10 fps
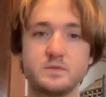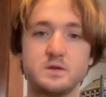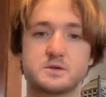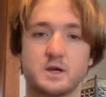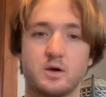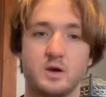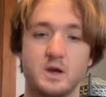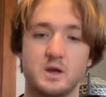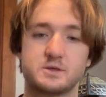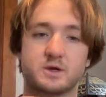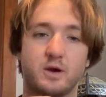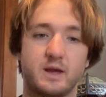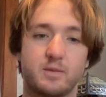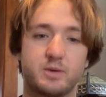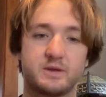So let's go ahead
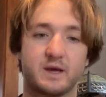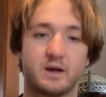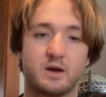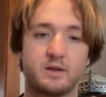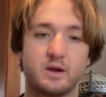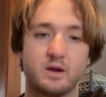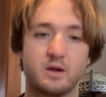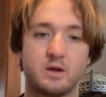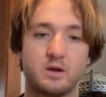and put that on there.